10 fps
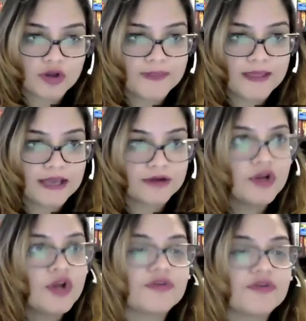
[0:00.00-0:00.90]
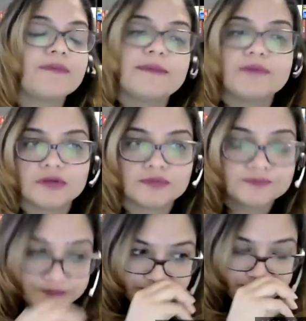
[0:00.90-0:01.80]
on that from people,
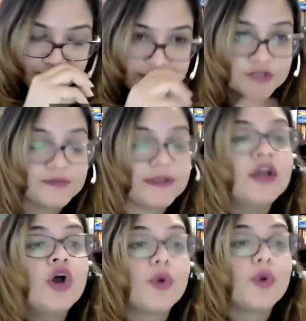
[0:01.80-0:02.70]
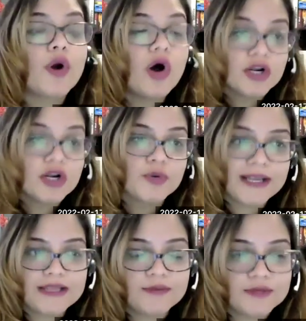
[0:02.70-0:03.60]
who are
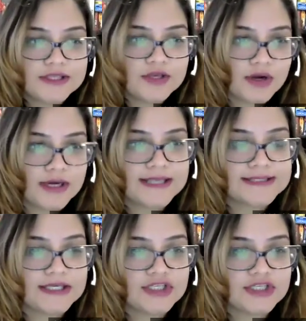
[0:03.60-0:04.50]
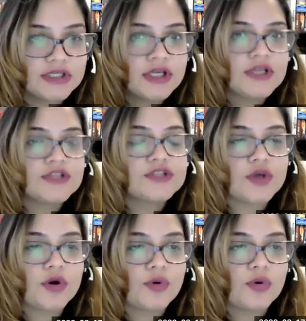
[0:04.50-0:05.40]
already with the organization.
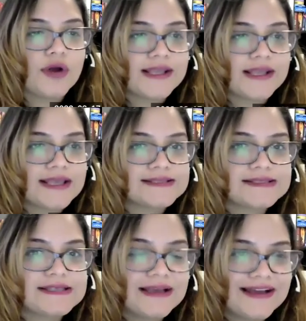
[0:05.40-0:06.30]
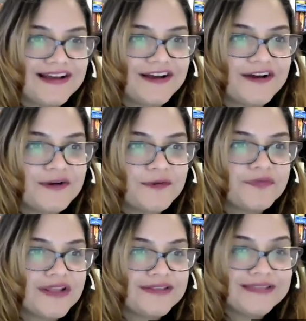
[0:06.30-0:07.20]
So I guess
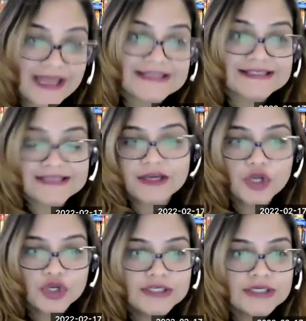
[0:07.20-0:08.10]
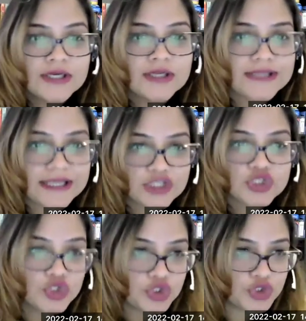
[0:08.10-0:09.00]
that's a good thing
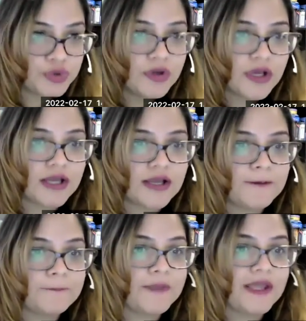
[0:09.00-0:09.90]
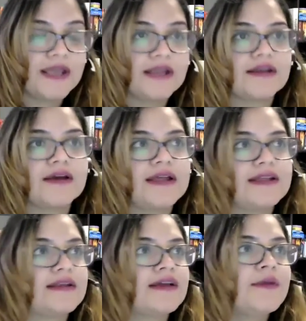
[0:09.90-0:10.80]
to do.
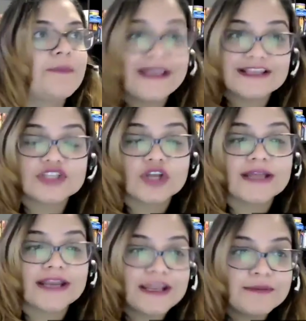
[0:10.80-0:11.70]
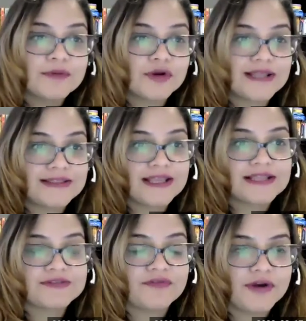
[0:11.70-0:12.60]
And based on that input, I think
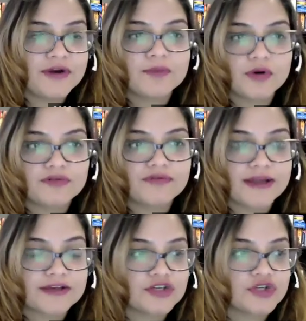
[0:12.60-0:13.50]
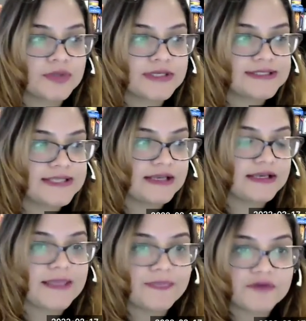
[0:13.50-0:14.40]
it's a very important factor to
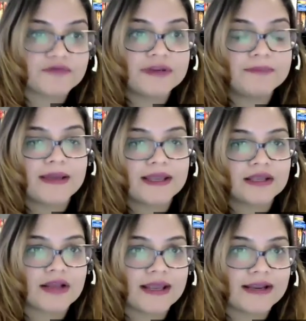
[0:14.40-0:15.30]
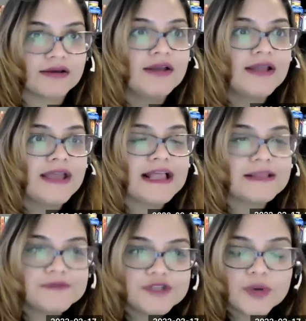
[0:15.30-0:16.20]
understand, get that feedback, and kind of
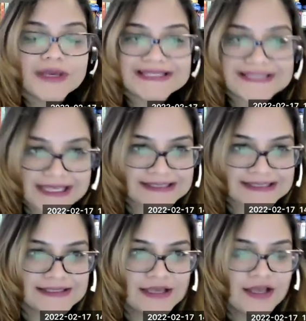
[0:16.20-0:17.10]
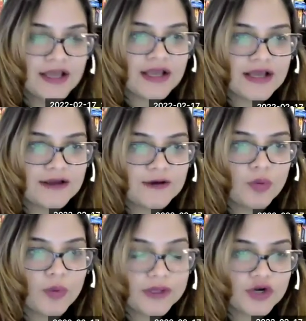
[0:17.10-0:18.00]
helps you assess
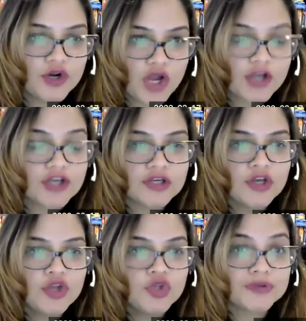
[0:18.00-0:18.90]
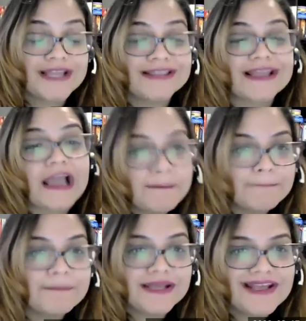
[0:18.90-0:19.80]
whether or not you think the
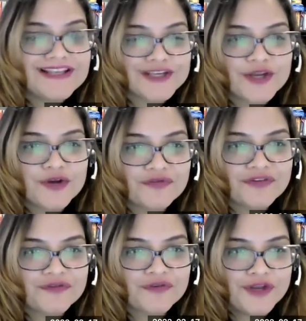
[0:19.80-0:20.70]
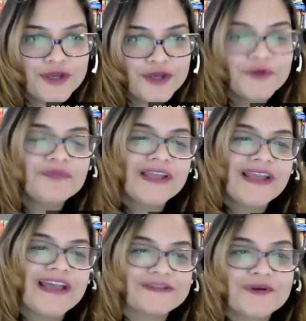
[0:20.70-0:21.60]
company is a good fit for you,
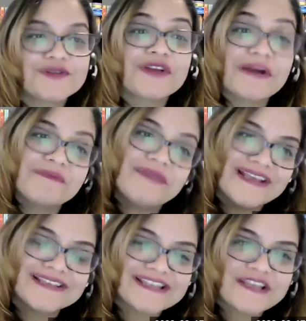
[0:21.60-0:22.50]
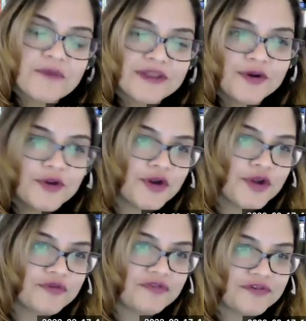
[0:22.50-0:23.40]
as opposed to company assessing whether you're a
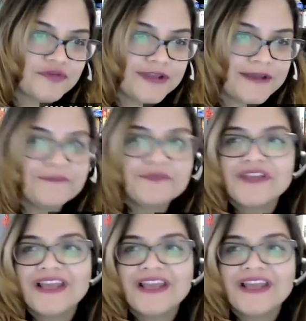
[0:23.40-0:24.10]
good fit for them.